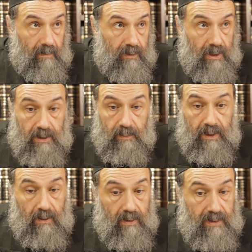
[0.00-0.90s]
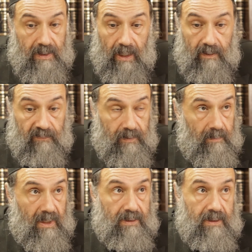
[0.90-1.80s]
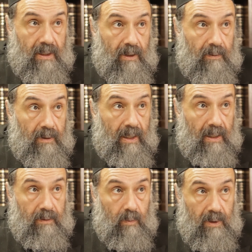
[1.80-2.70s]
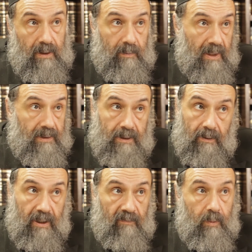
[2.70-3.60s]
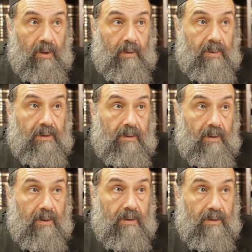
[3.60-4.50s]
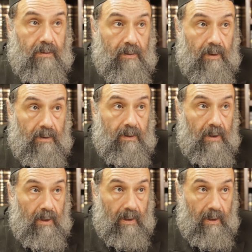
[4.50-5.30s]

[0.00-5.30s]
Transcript: Just because I'm from Moscow and we in Moscow have more opportunities to learn,